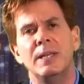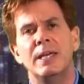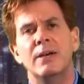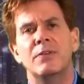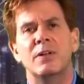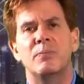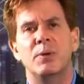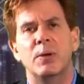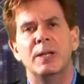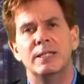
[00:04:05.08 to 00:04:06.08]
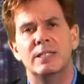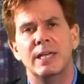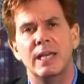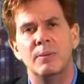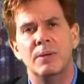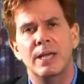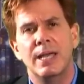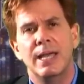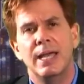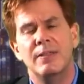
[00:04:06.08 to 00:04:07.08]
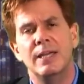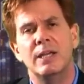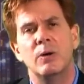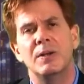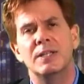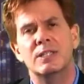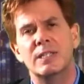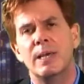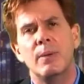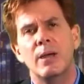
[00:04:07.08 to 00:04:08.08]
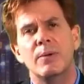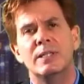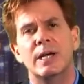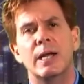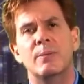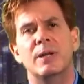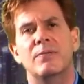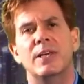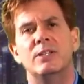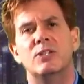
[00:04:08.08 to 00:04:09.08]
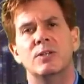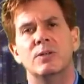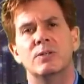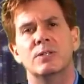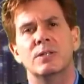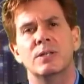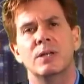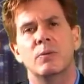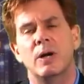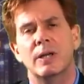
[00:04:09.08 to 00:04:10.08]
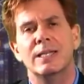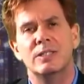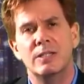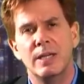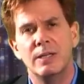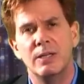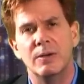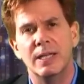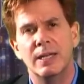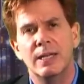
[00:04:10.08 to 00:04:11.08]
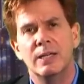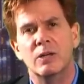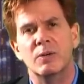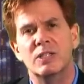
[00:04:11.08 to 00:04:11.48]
in the effort of building a team, and then go into semi-retirement if they choose, while continuing to